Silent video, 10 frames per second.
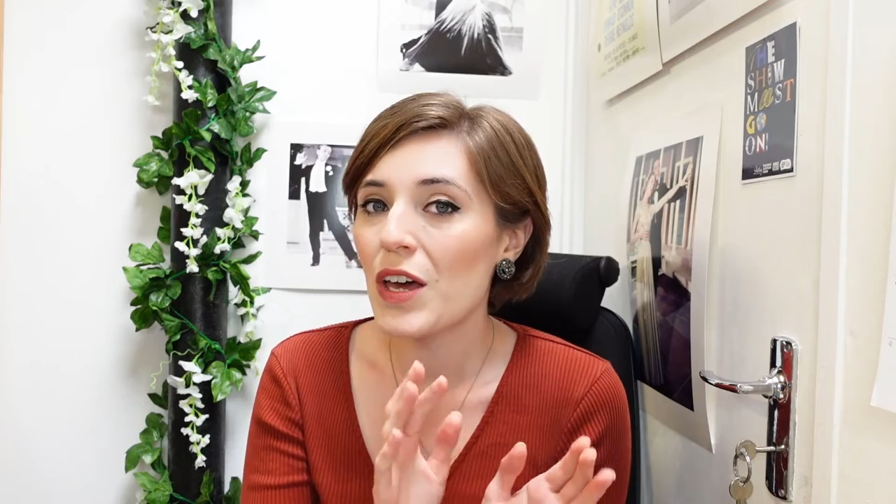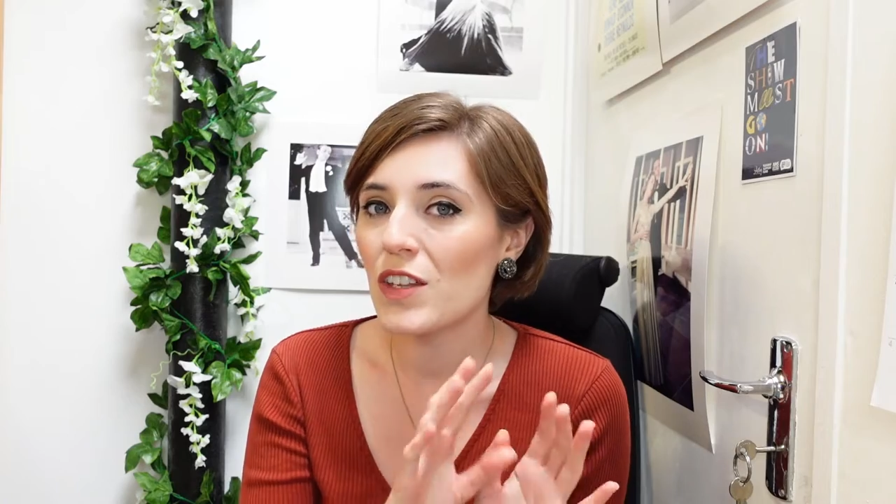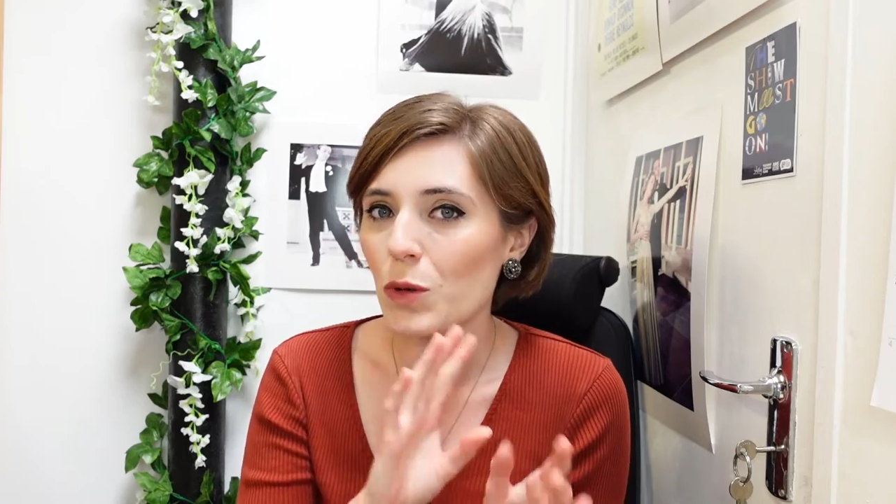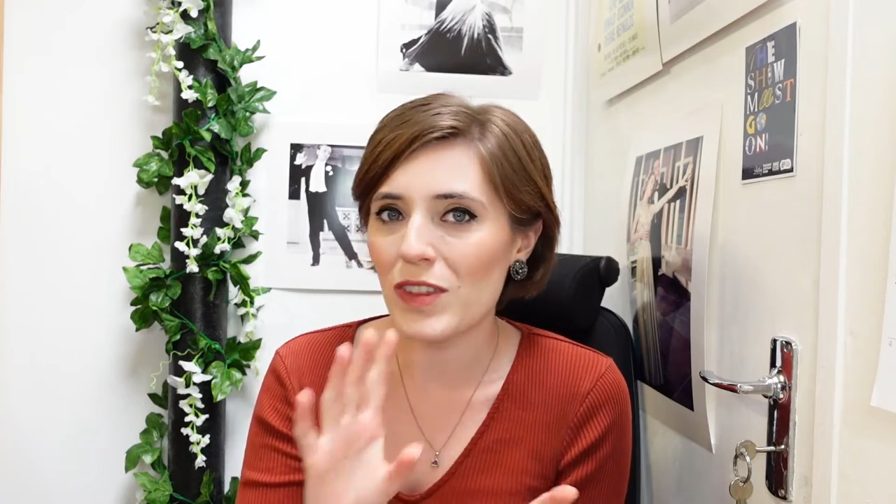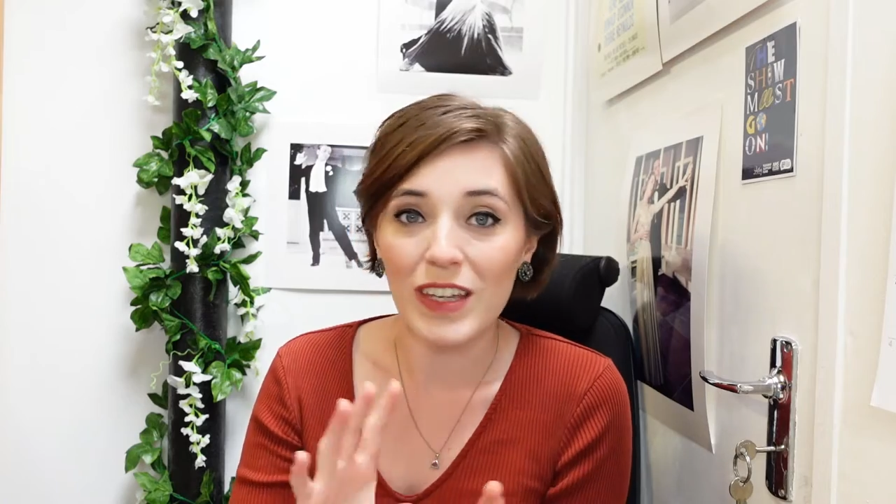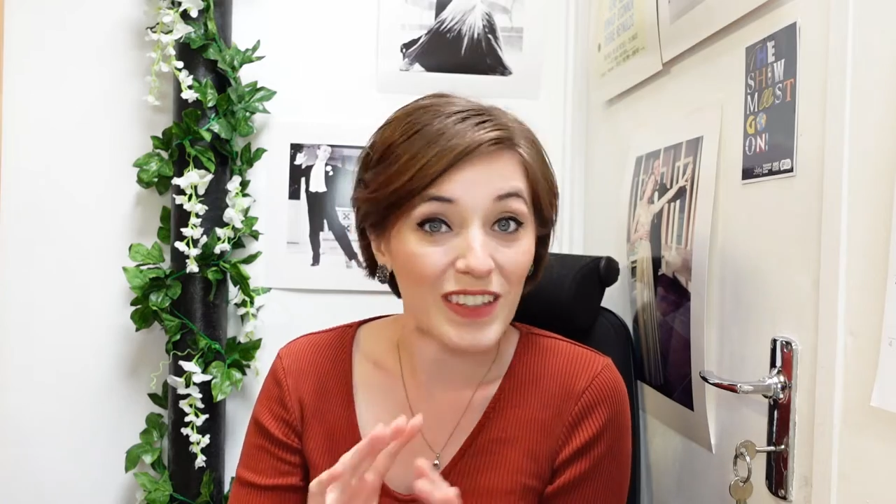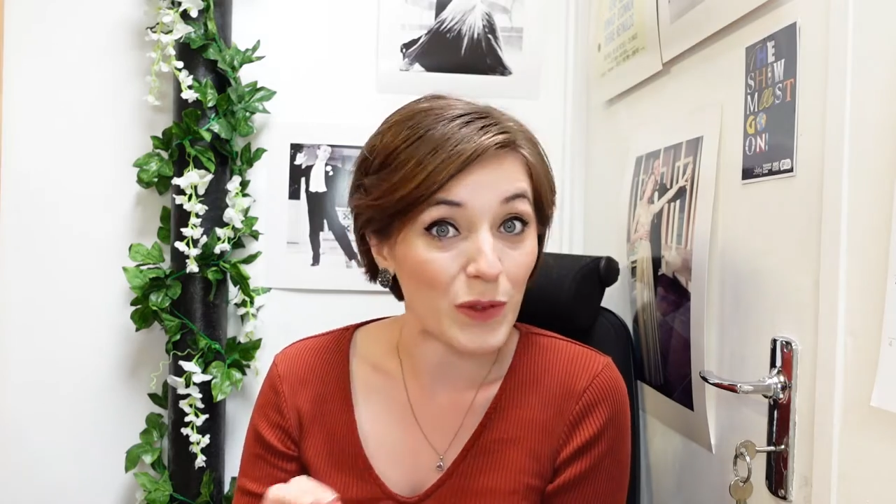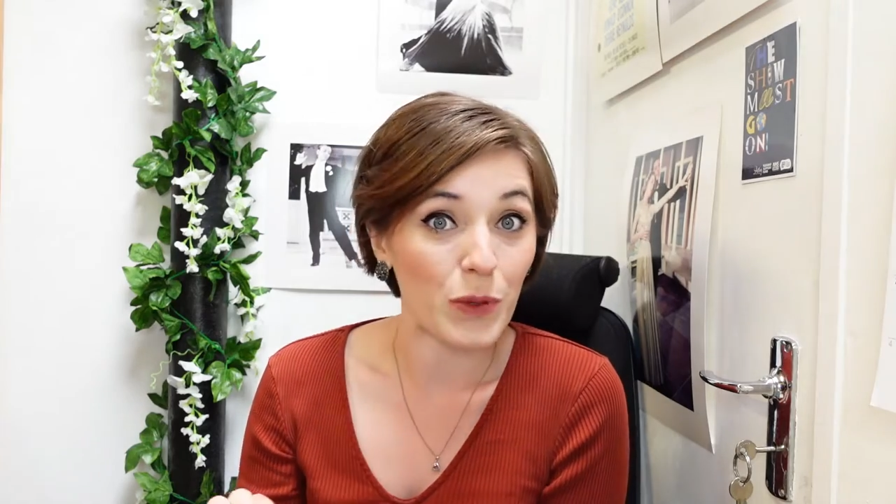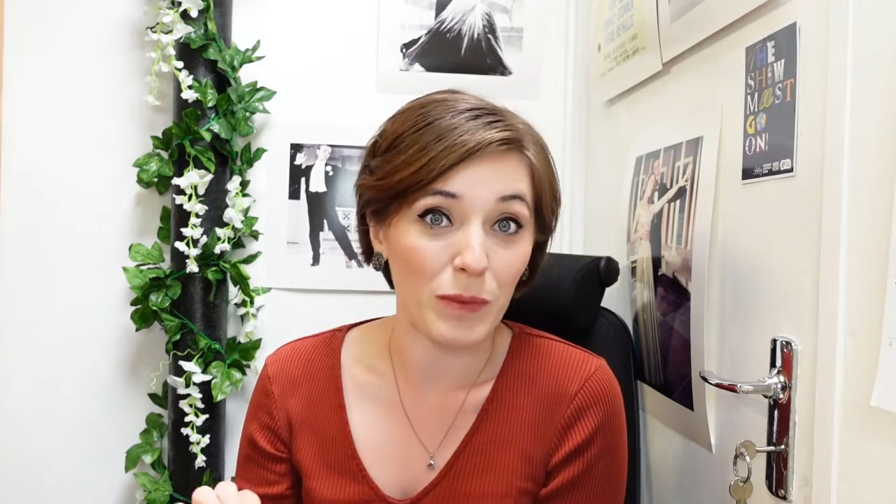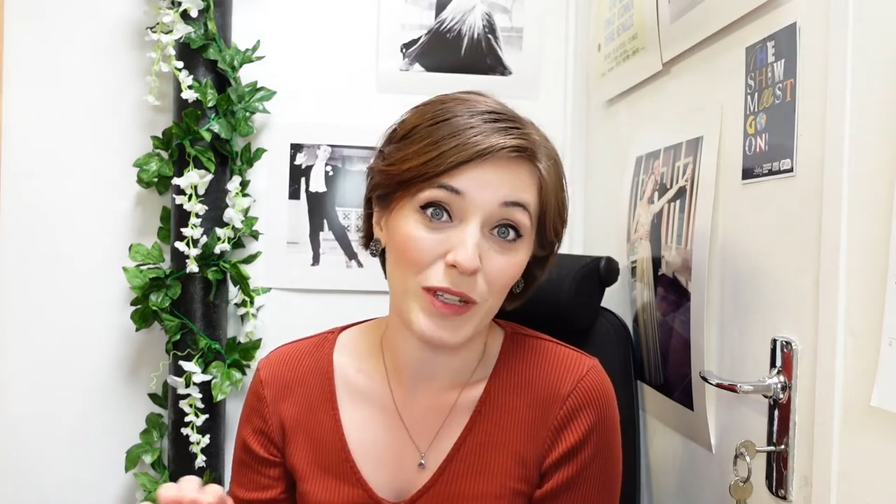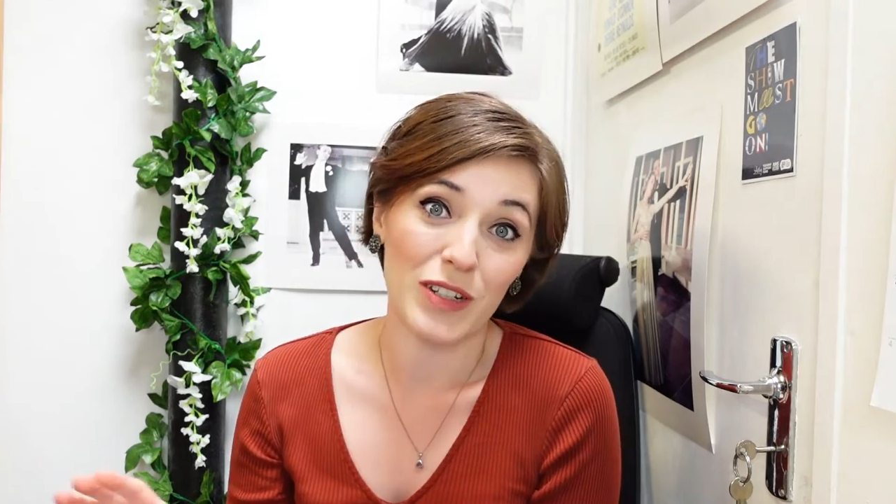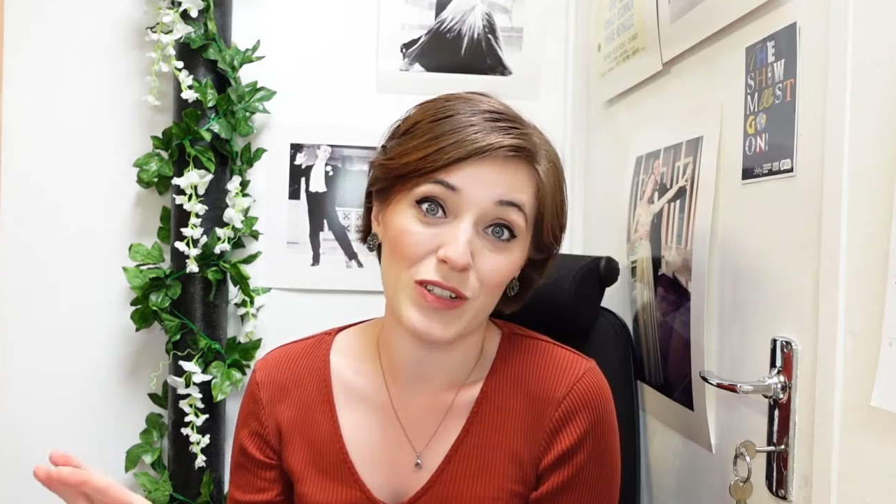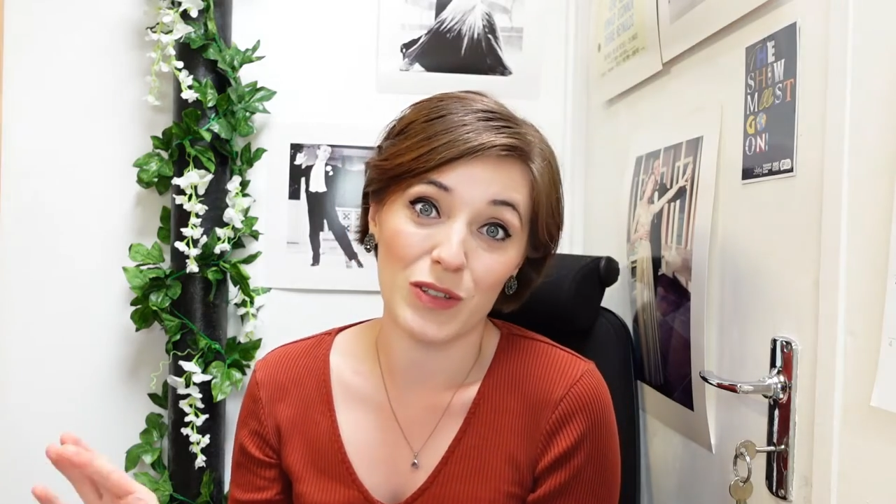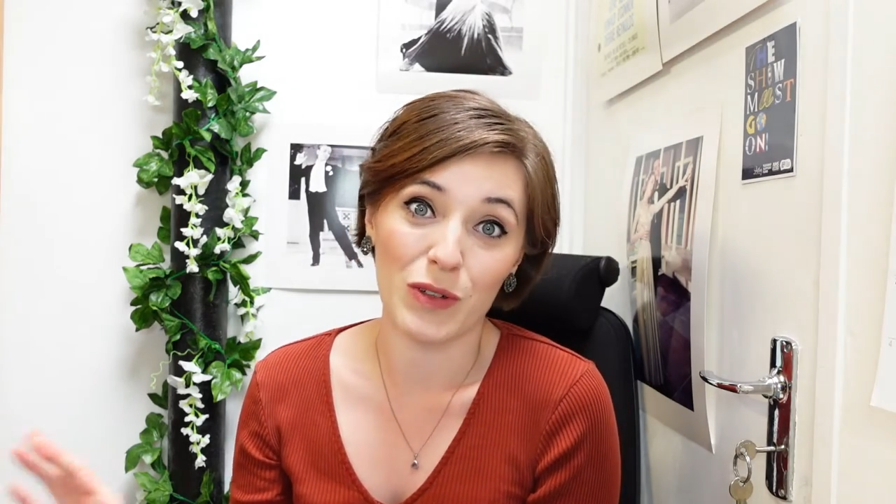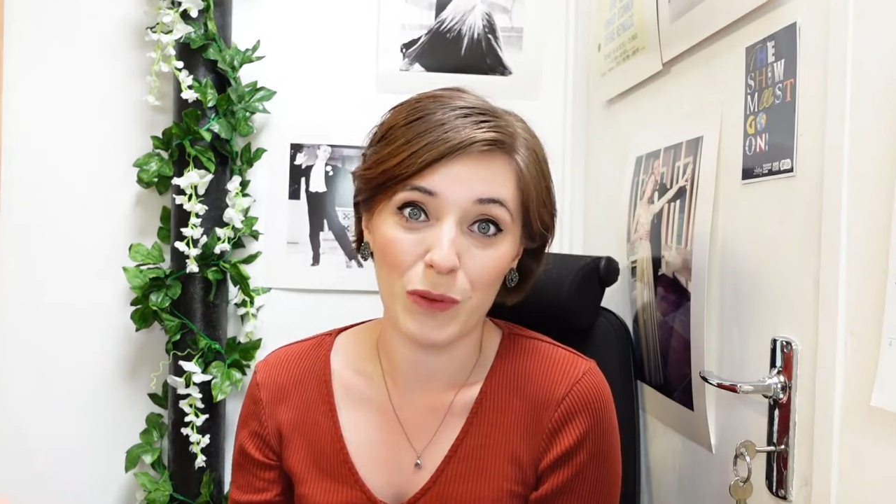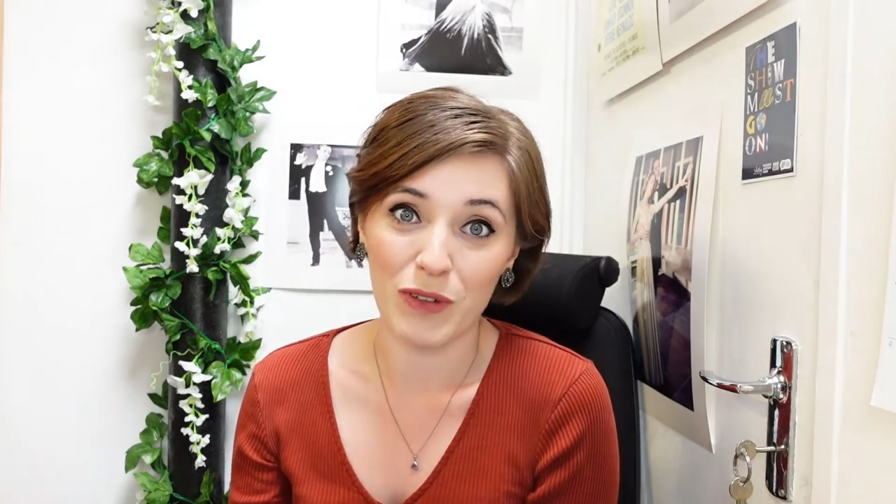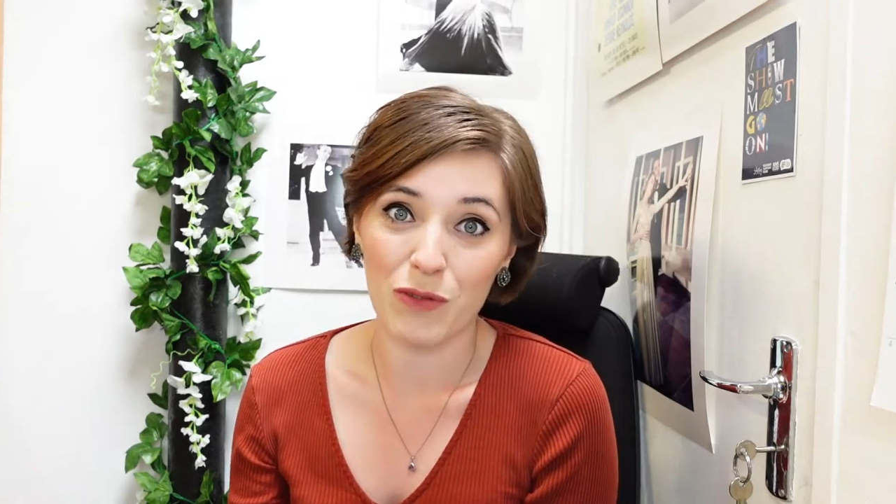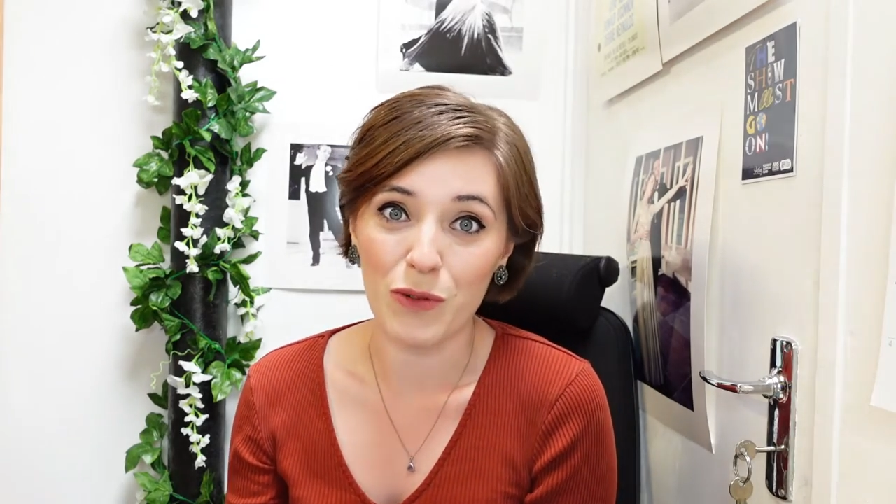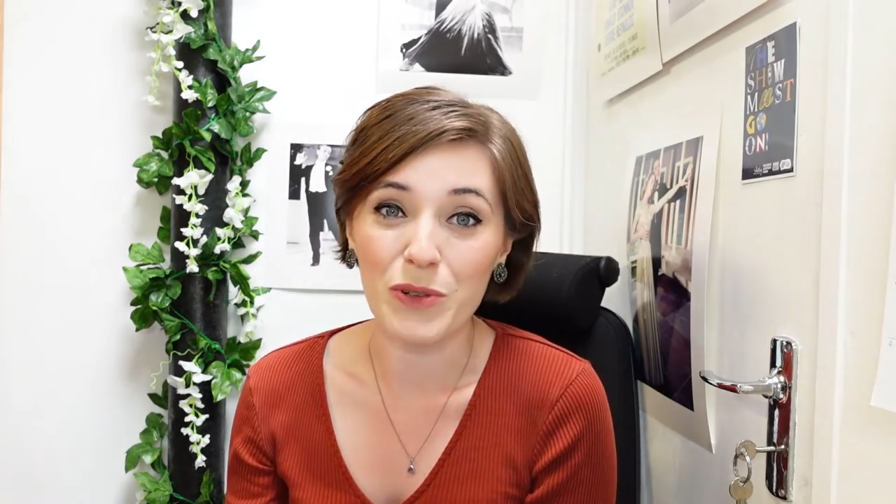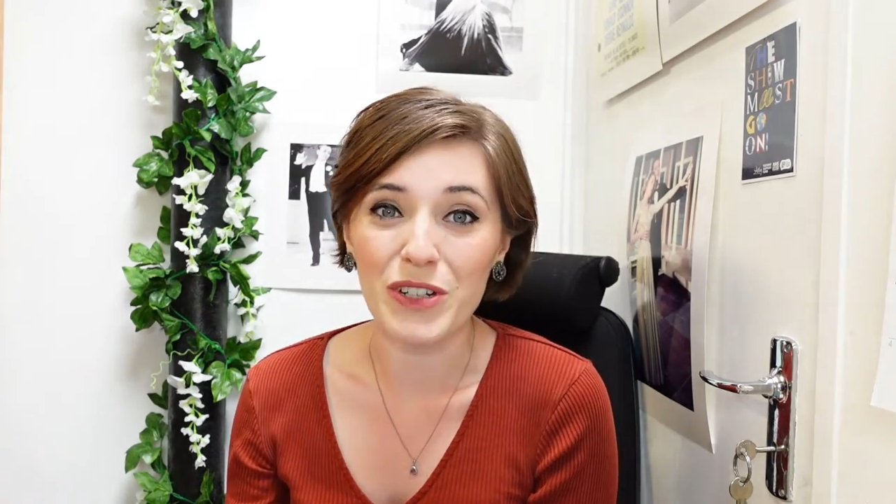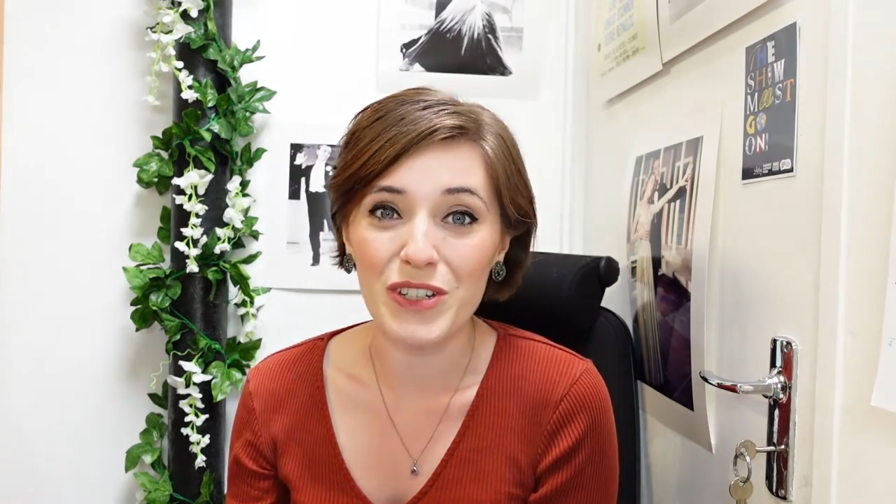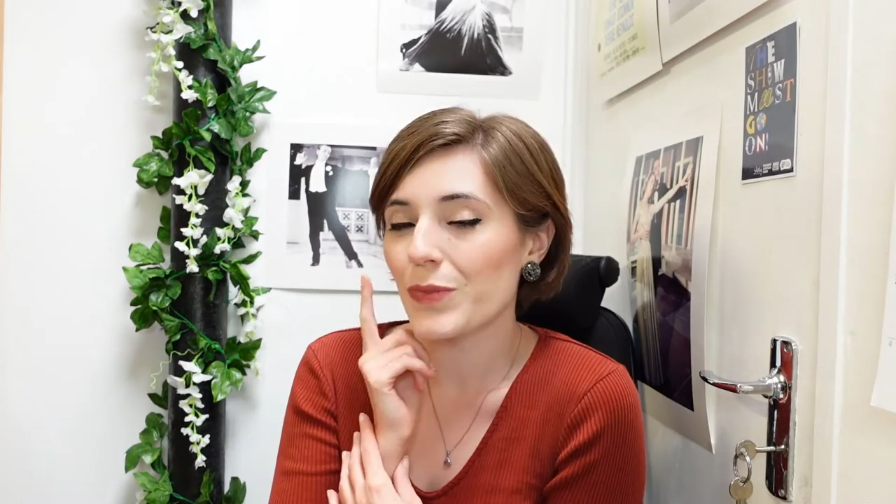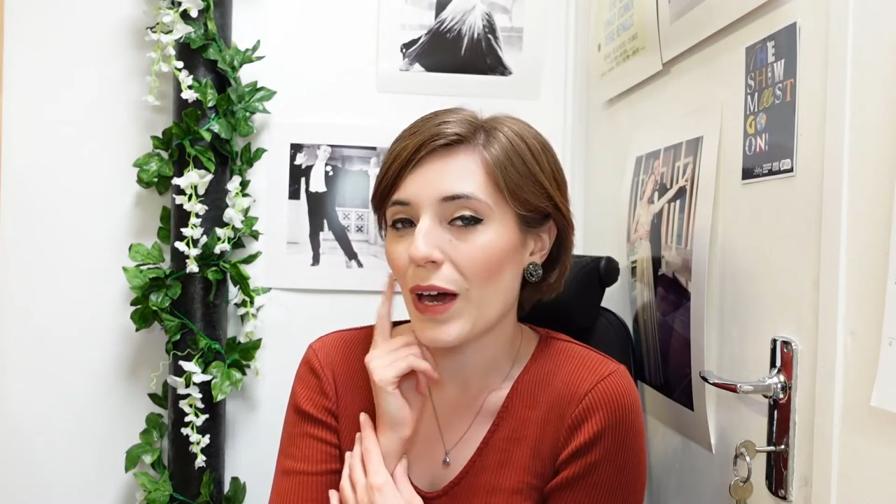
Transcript: so I think that's what I'm going to do going forward.